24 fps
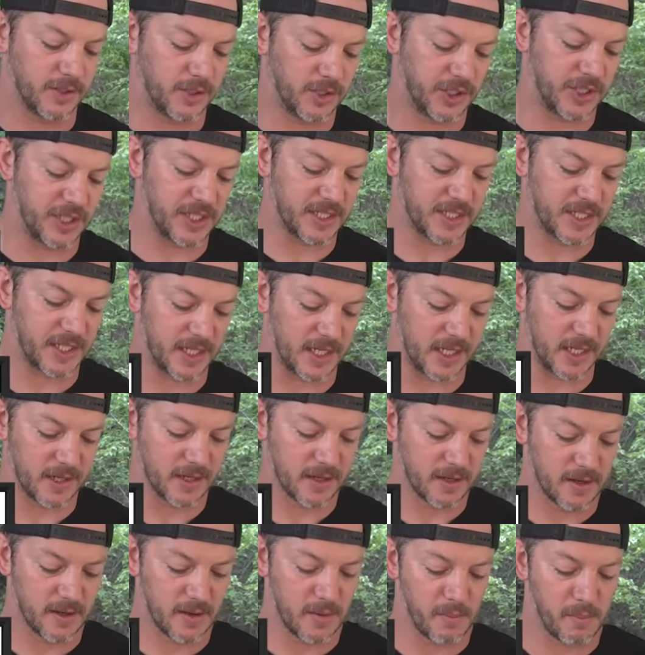GT,
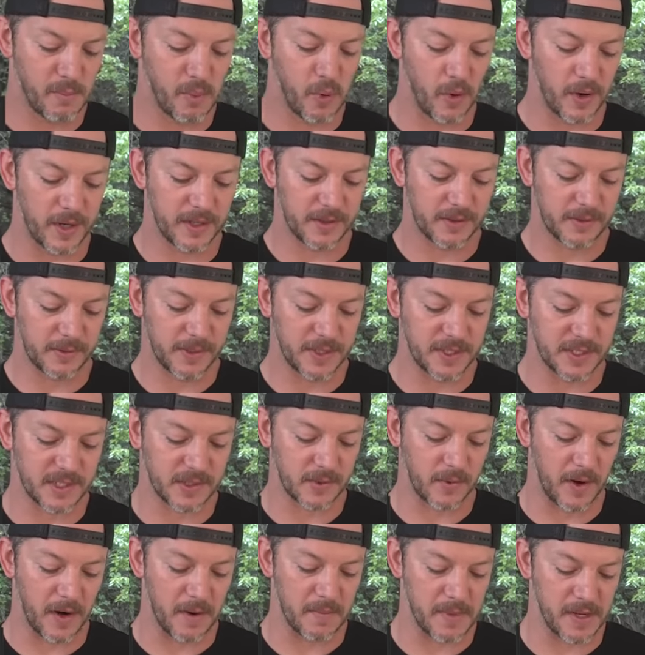0.3
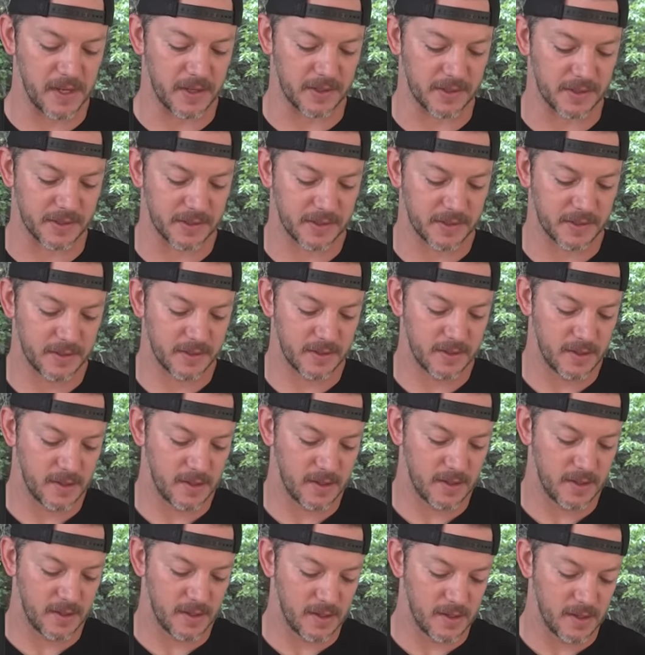square meters.
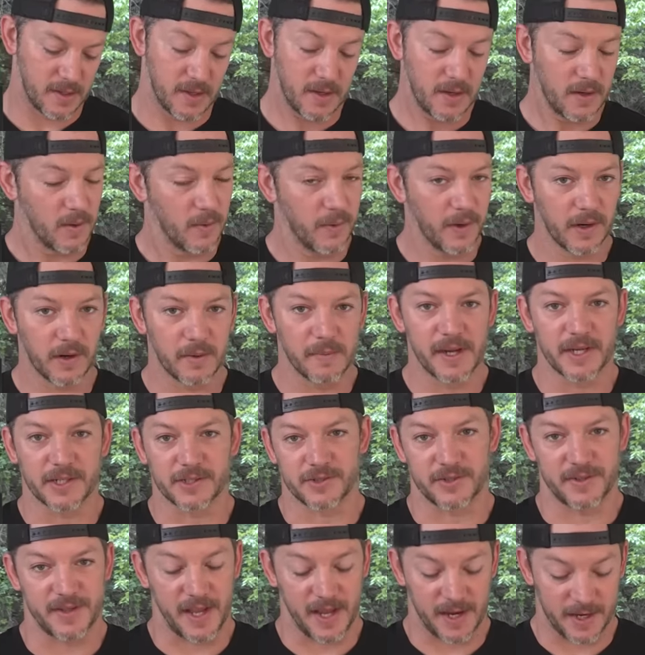We don't
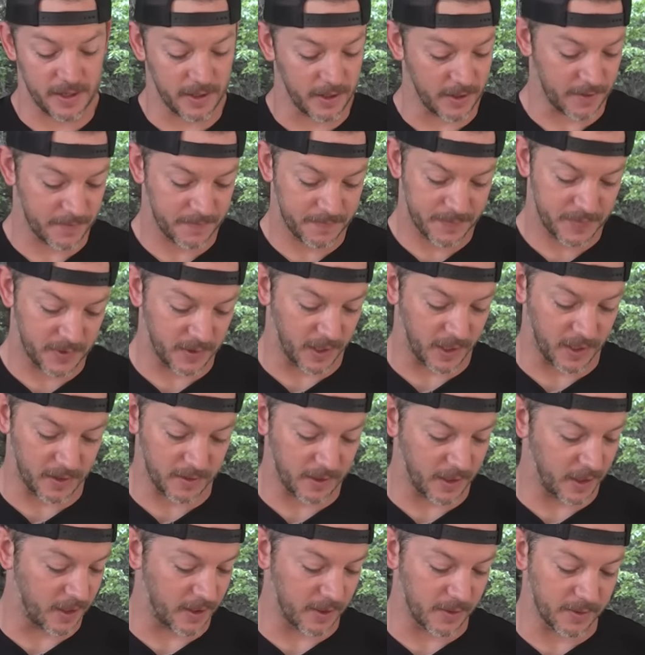measure in that here, so I
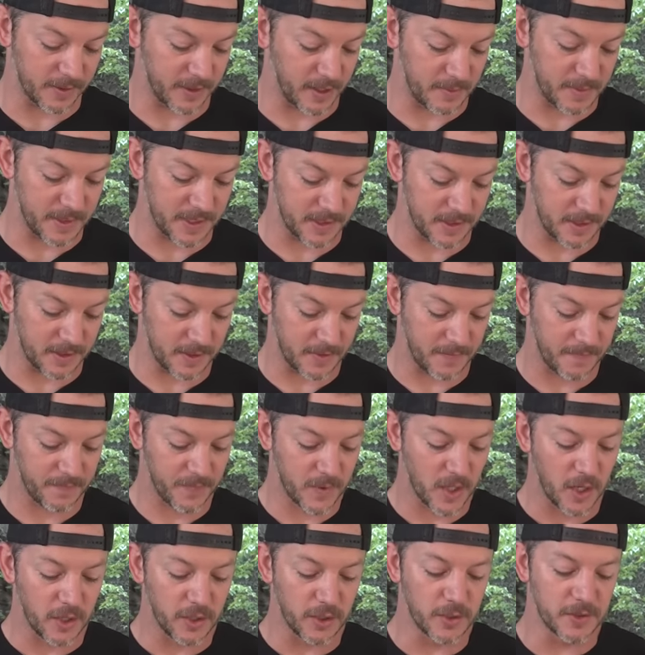don't know what that means either.
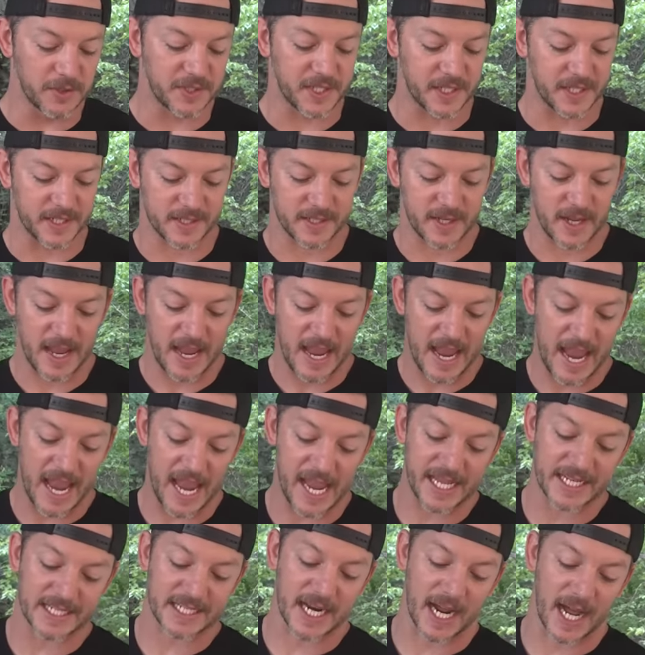Uses,
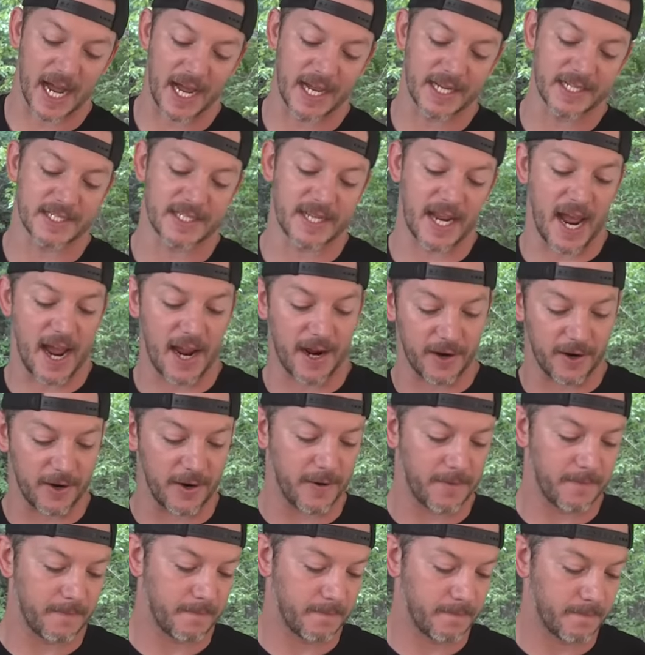
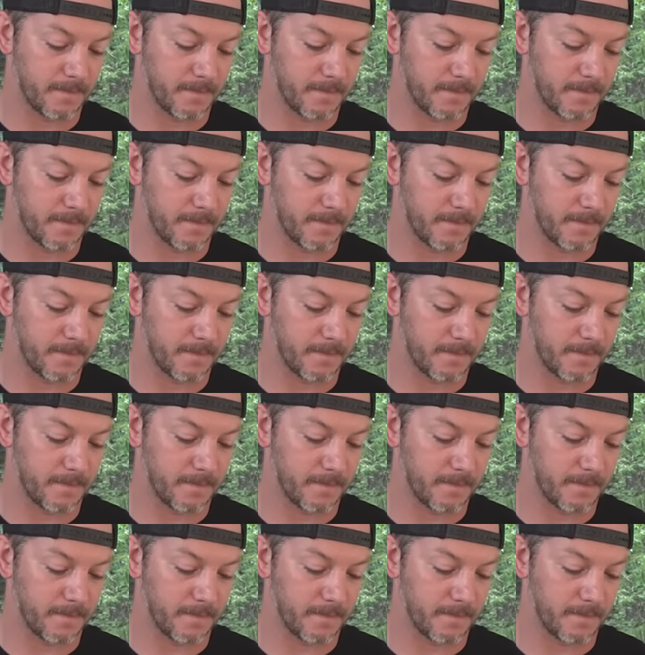anti-dagger,